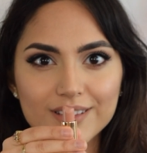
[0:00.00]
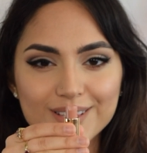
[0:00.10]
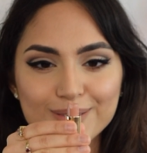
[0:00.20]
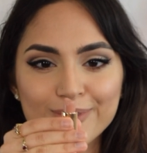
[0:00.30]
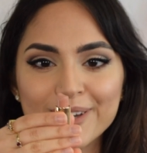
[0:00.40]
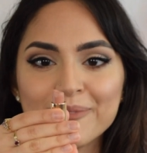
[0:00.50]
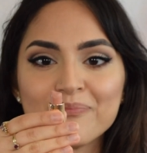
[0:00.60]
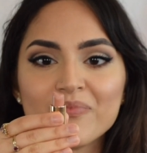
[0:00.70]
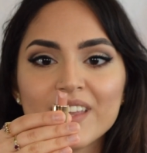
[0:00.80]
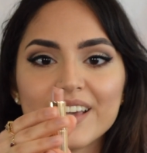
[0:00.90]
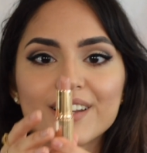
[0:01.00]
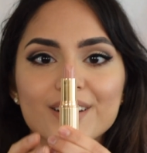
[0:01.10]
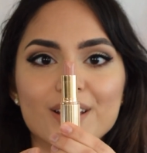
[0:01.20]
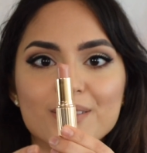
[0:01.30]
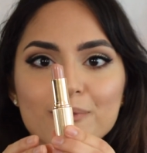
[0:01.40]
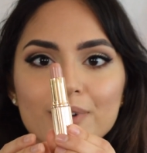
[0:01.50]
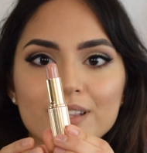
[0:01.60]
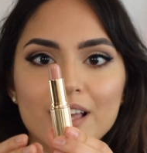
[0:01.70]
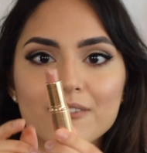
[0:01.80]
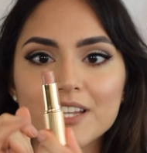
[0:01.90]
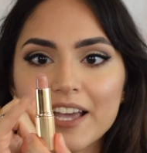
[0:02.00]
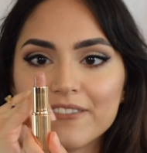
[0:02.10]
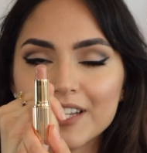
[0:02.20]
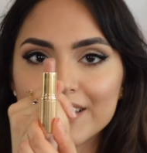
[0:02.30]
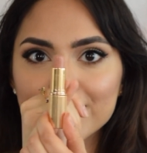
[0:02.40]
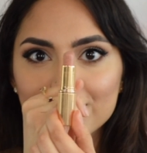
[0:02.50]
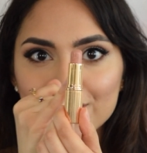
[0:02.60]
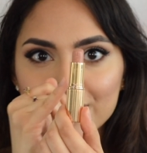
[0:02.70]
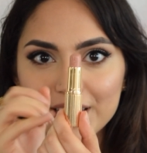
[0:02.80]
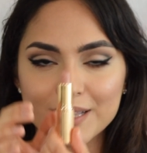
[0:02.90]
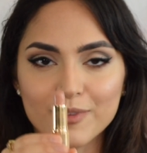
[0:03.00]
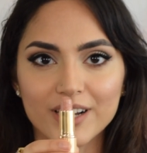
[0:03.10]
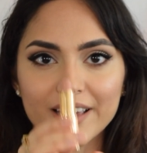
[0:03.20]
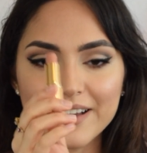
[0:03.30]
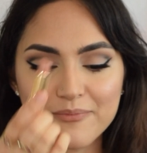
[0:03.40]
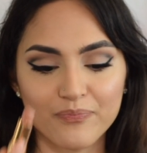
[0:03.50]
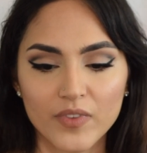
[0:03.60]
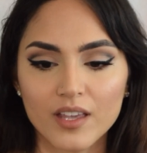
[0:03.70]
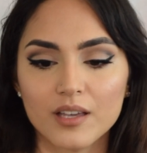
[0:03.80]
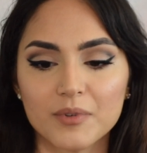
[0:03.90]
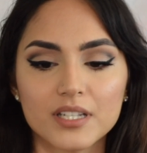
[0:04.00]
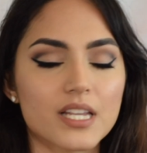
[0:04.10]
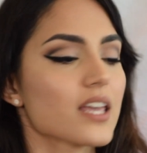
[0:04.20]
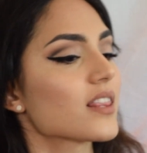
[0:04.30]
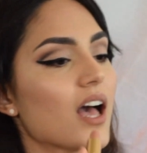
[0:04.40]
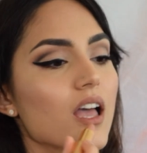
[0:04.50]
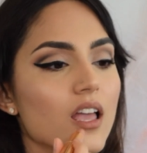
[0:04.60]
at this point, and it is well loved. I haven't hit the little kiss mark yet. I'm gonna take that.